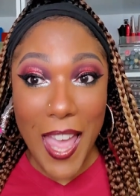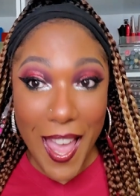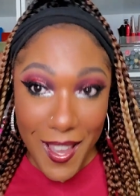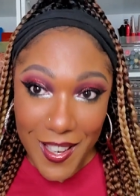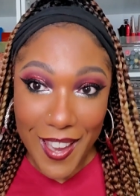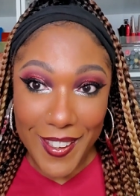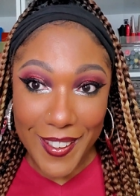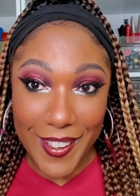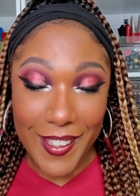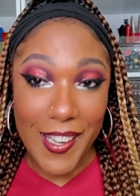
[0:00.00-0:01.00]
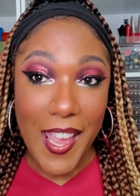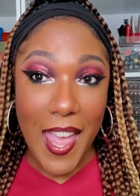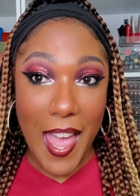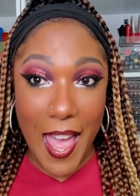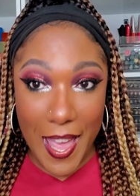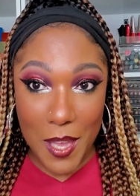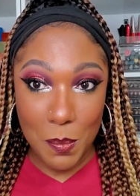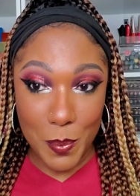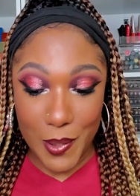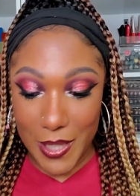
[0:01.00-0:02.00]
I like it. I
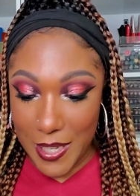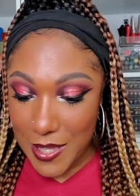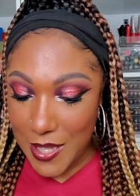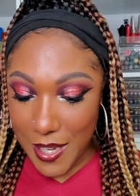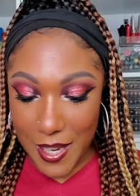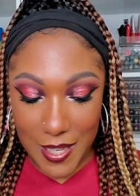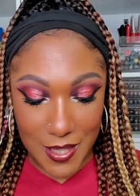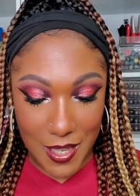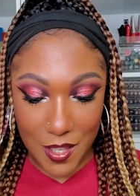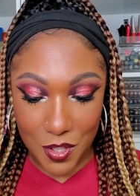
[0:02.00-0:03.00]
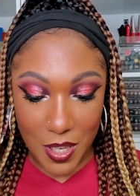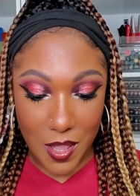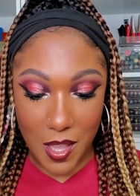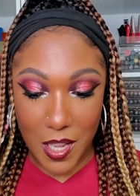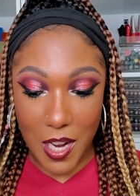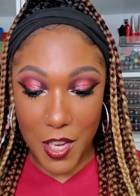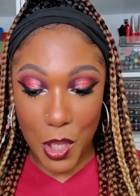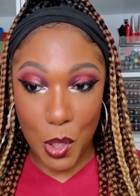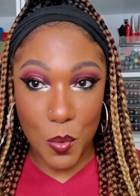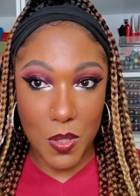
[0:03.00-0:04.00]
am pleased. I can't say there's anything that I
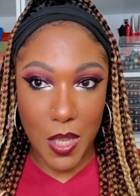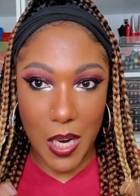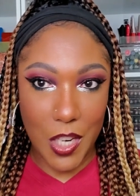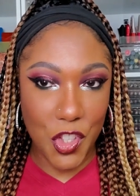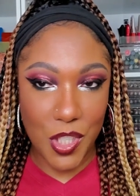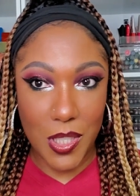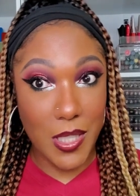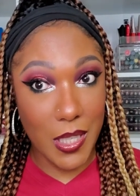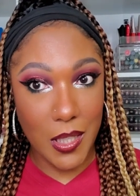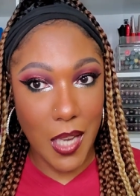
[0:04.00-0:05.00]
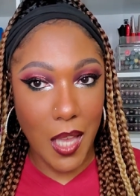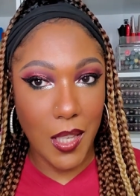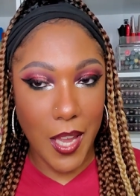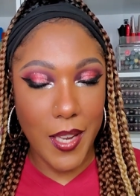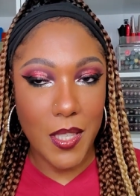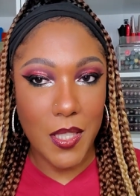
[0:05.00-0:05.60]
used that I just did not like.